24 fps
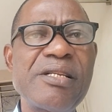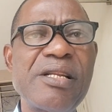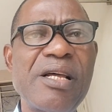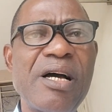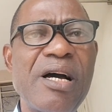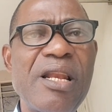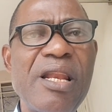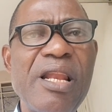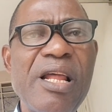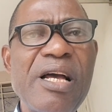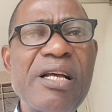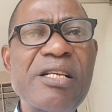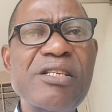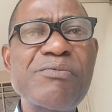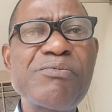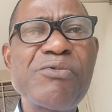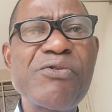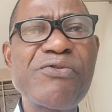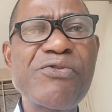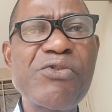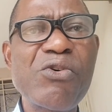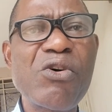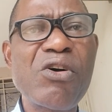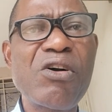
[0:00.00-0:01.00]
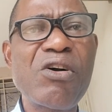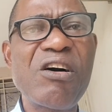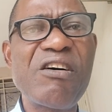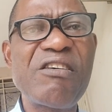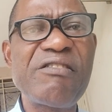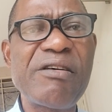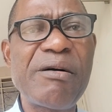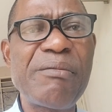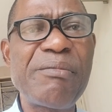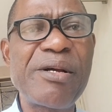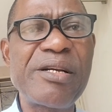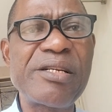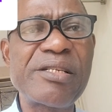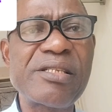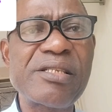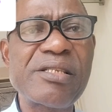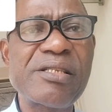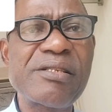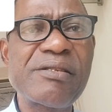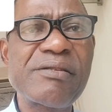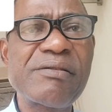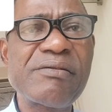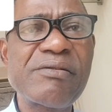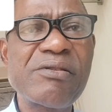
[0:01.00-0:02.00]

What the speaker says: Now let's move to government.